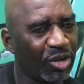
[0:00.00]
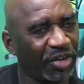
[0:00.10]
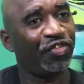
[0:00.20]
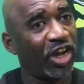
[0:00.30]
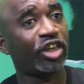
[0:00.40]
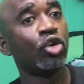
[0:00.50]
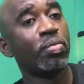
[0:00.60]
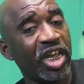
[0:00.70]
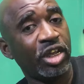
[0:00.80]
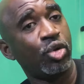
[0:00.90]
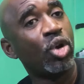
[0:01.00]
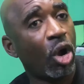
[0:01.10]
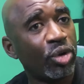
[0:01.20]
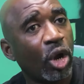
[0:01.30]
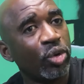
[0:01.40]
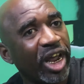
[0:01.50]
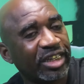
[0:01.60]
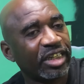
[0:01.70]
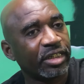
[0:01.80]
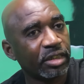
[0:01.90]
How the fuck you mean you don't know
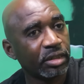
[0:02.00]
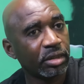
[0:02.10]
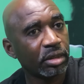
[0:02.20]
nothing?